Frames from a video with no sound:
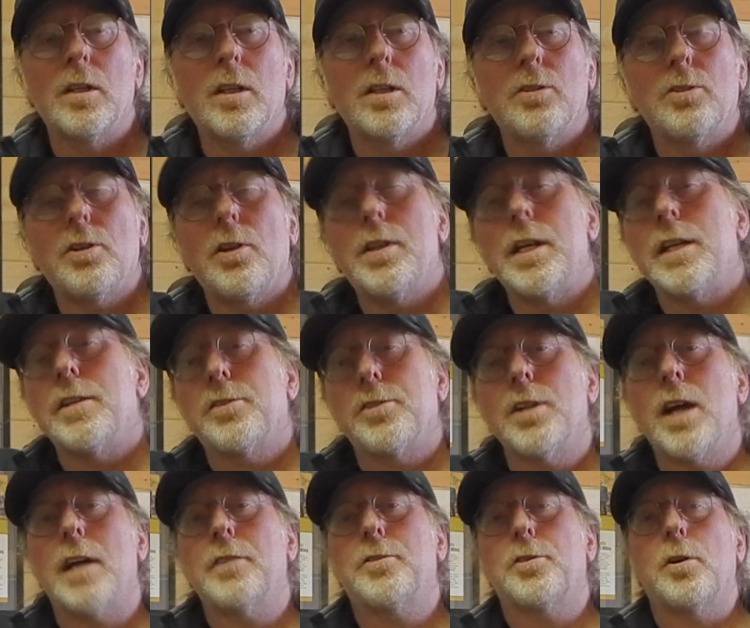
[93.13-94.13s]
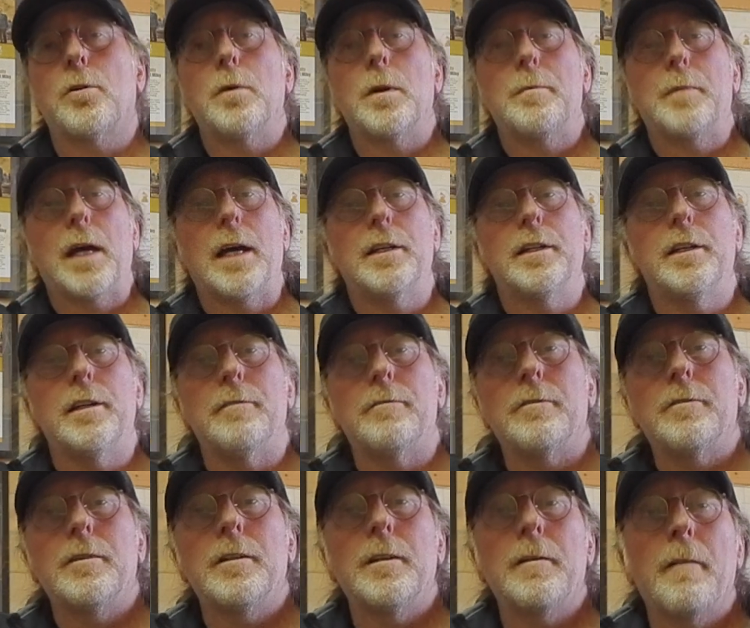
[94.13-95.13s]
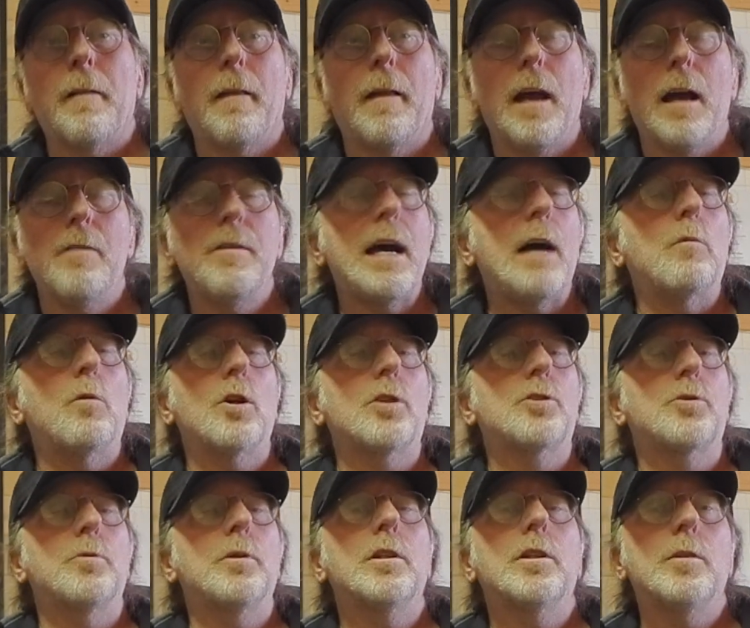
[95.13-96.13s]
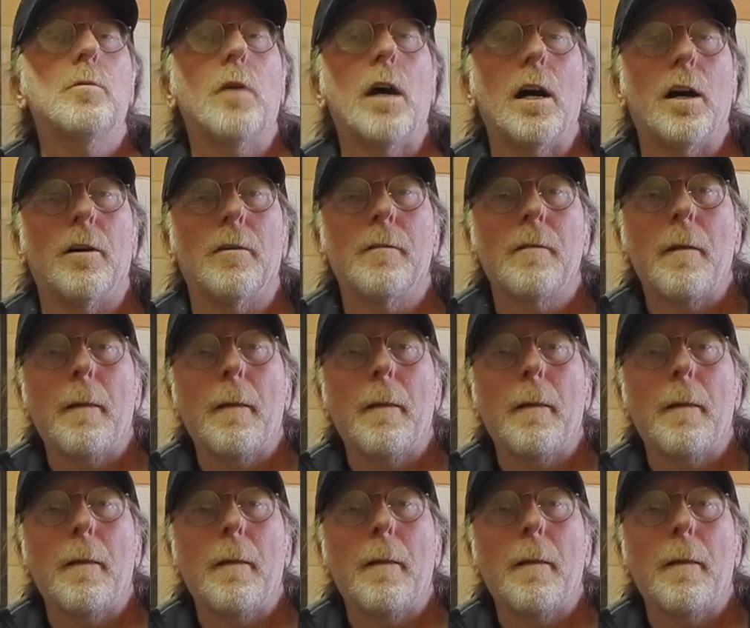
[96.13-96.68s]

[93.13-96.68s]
so that it's not so repetitive. And that works really well.